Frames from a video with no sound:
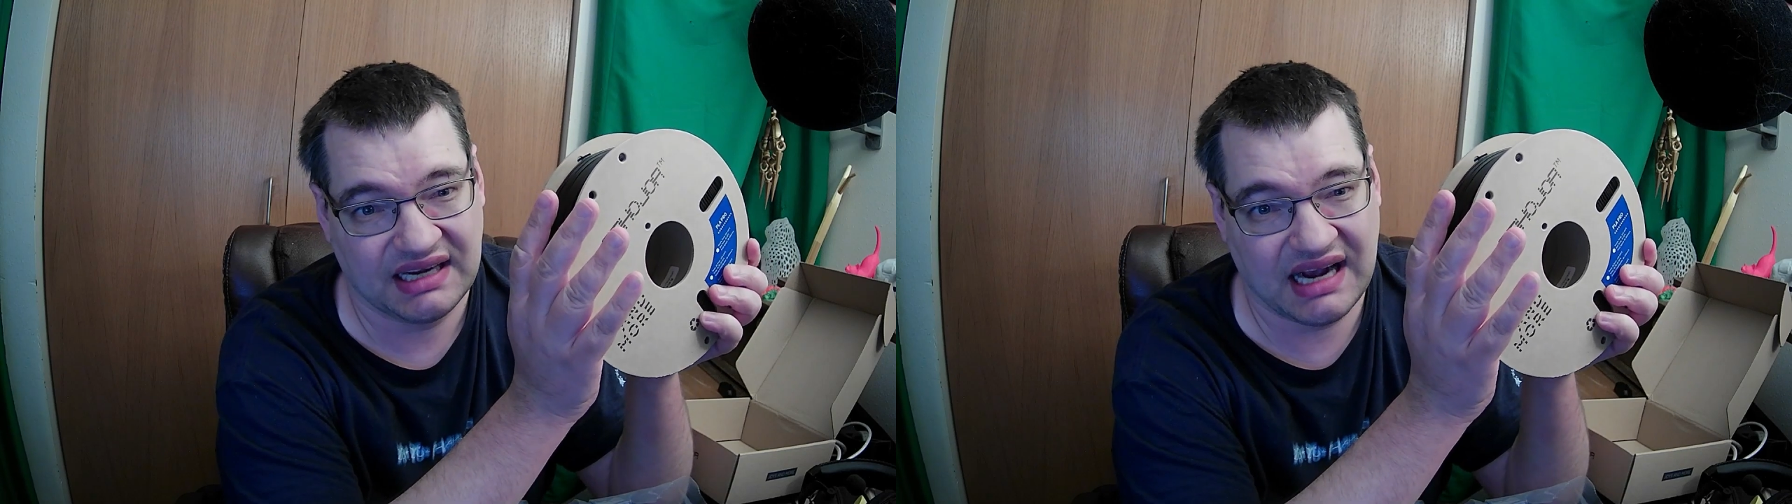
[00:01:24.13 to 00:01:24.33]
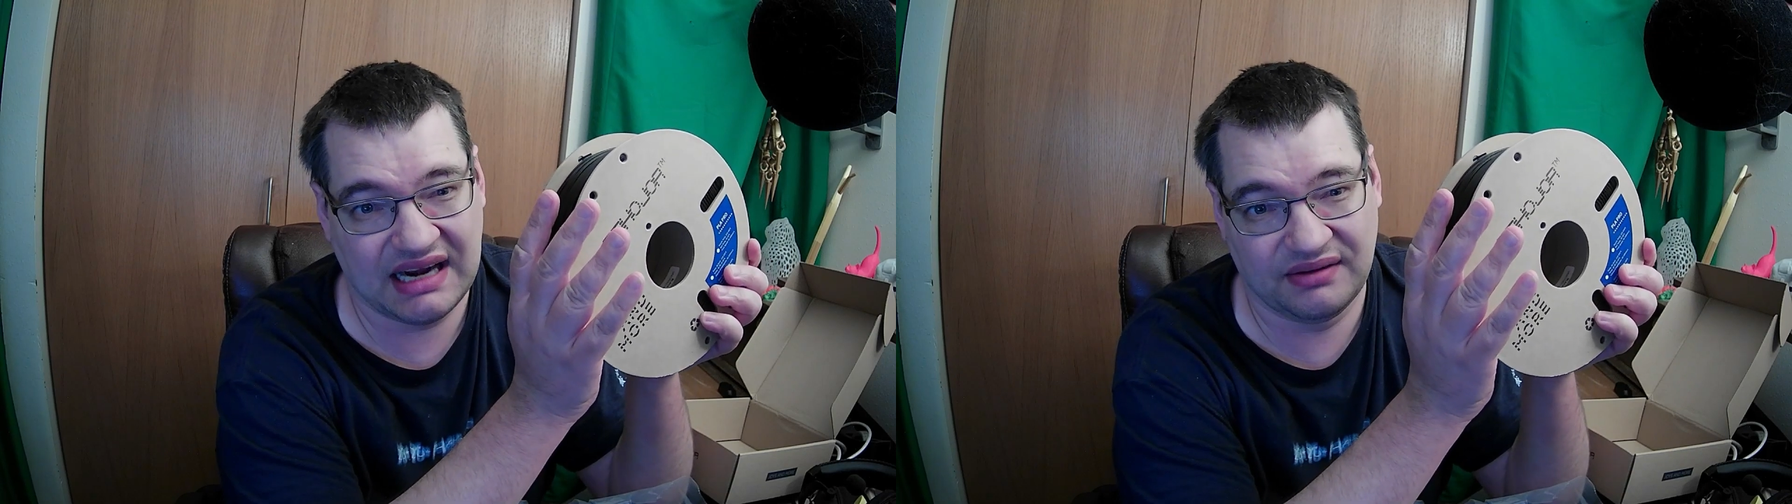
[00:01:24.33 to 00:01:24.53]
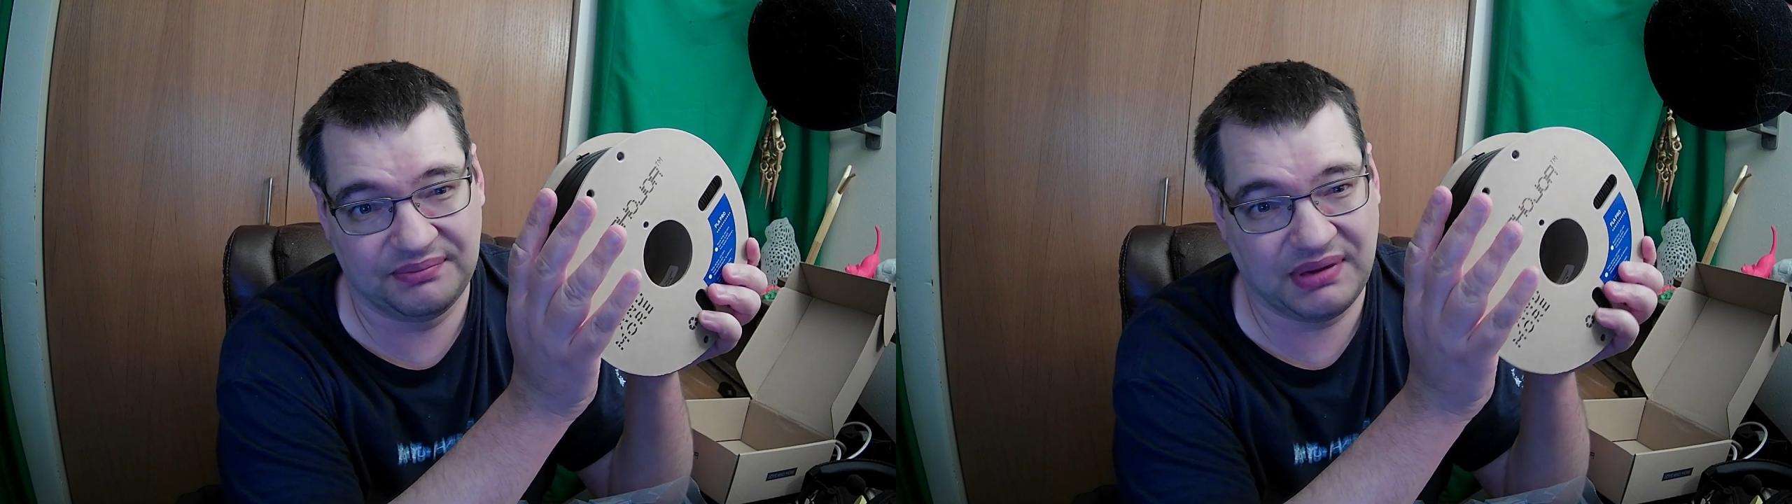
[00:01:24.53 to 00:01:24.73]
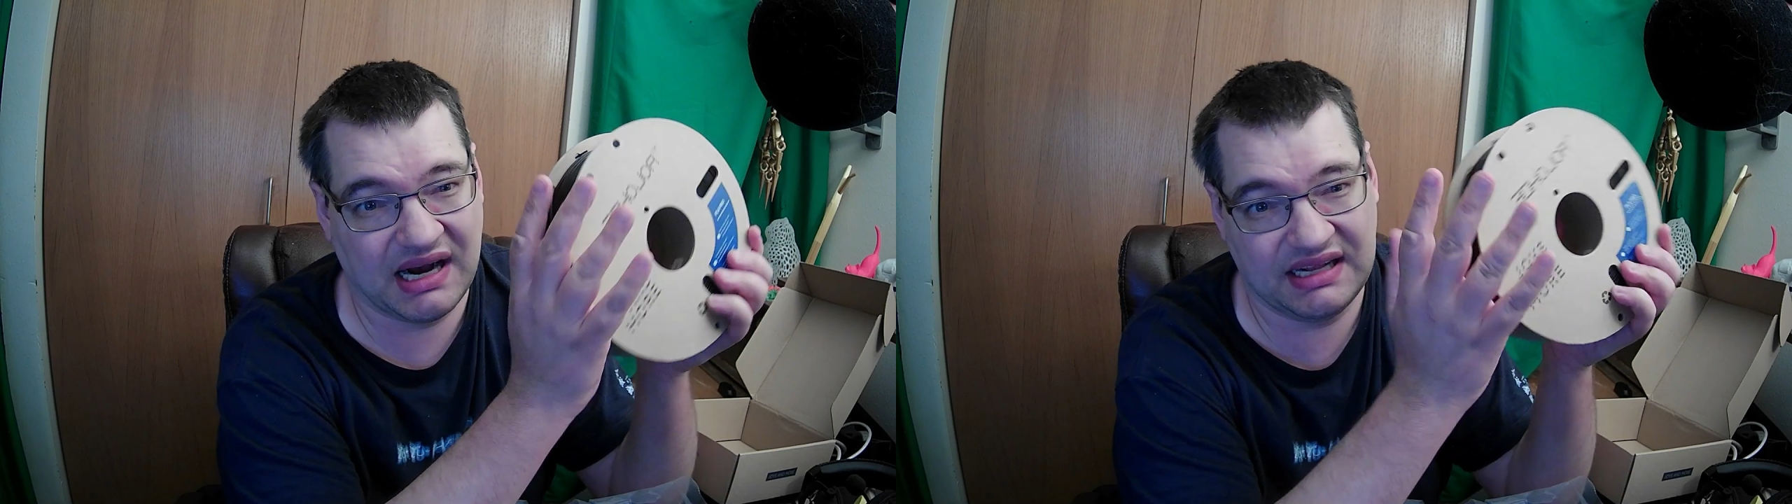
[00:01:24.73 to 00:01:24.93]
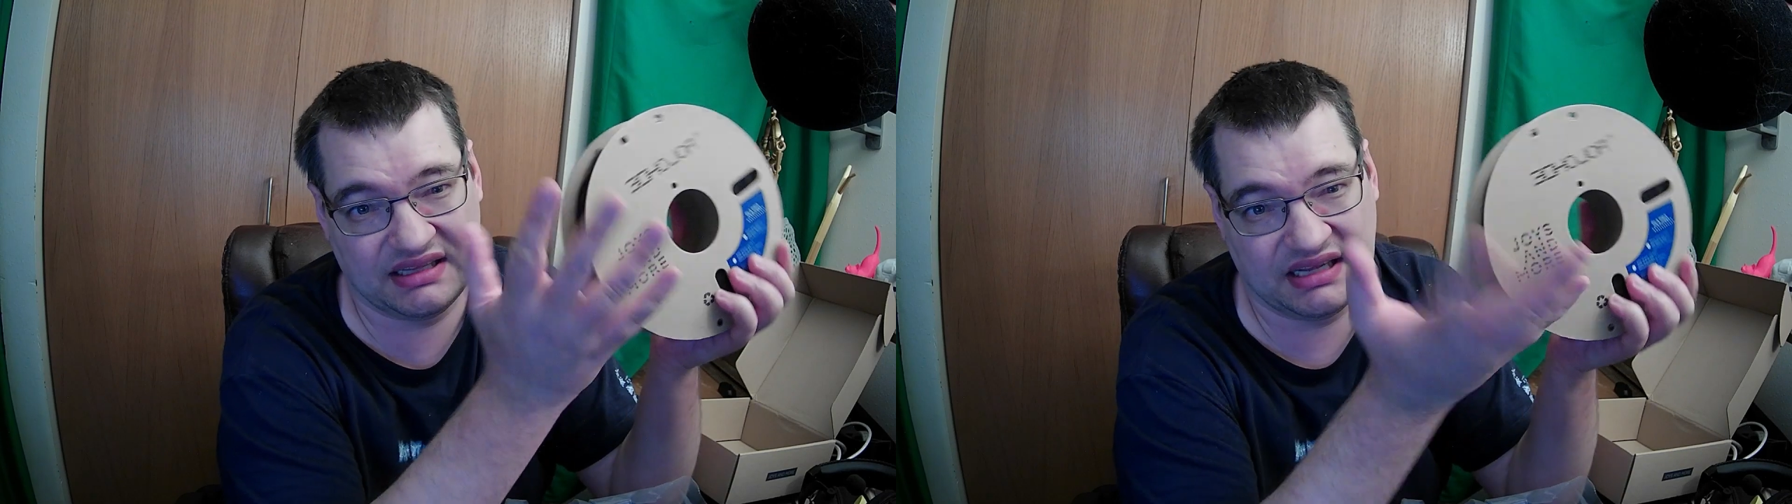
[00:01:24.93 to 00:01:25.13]
I don't
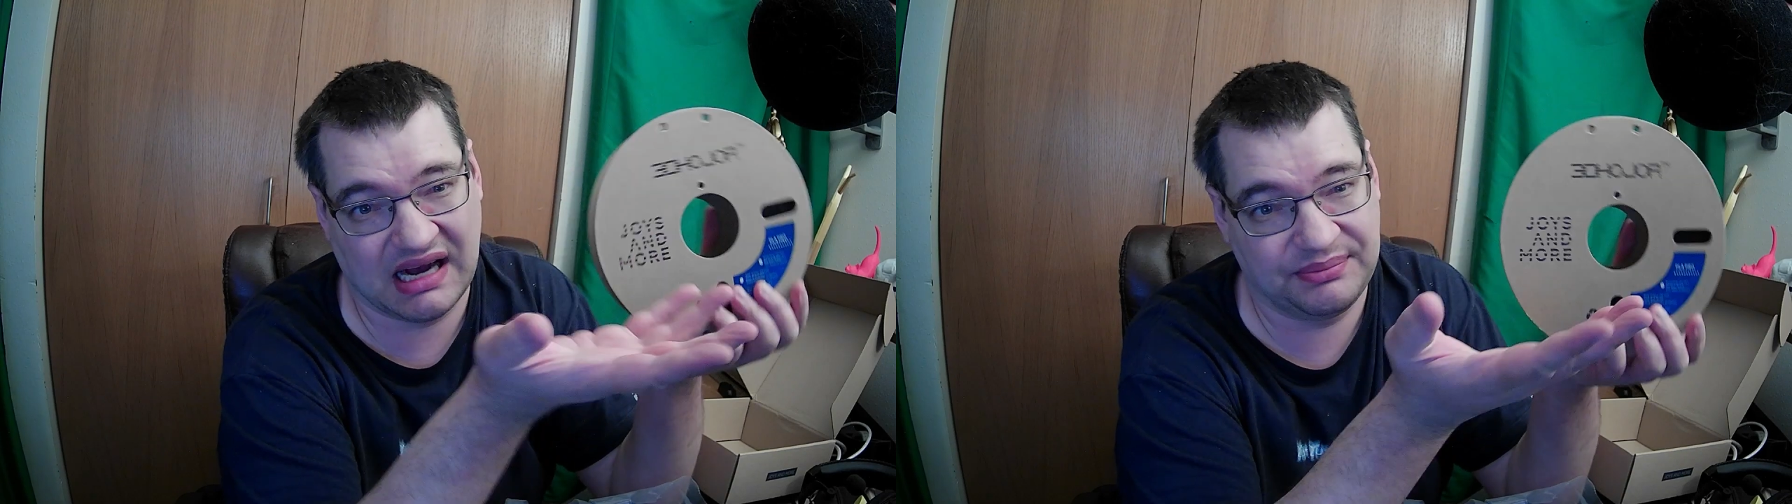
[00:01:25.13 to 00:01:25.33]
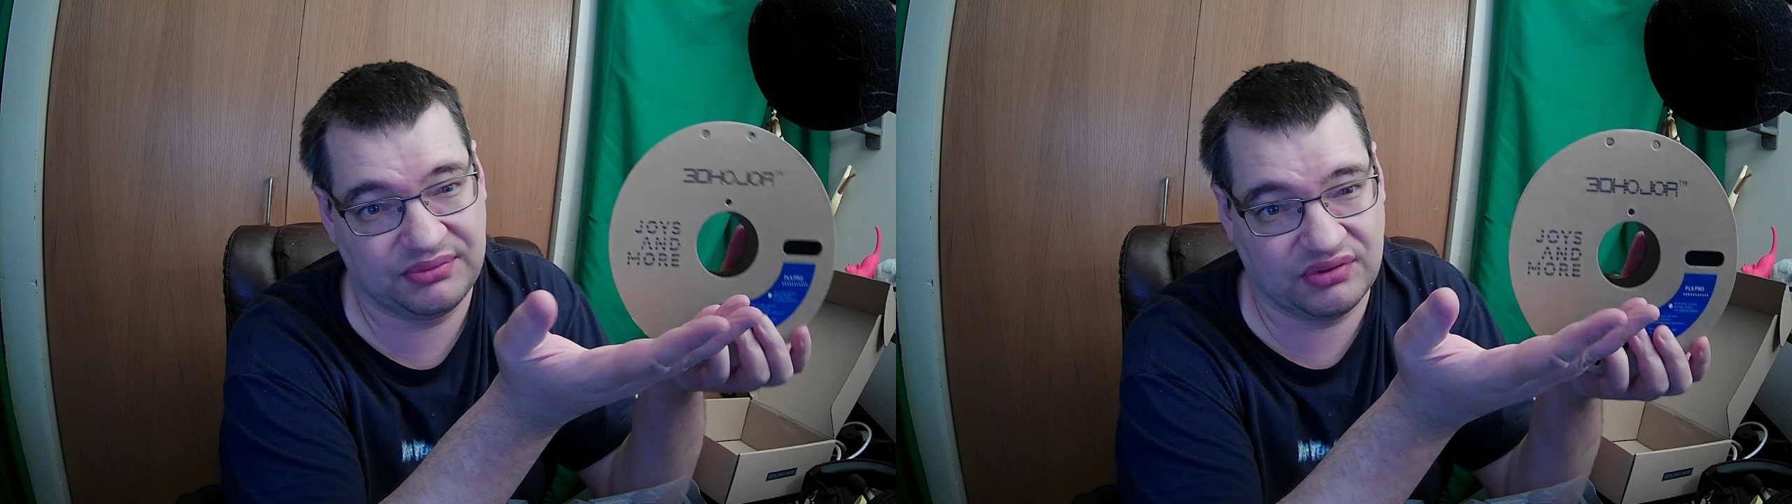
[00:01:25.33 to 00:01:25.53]
buy the top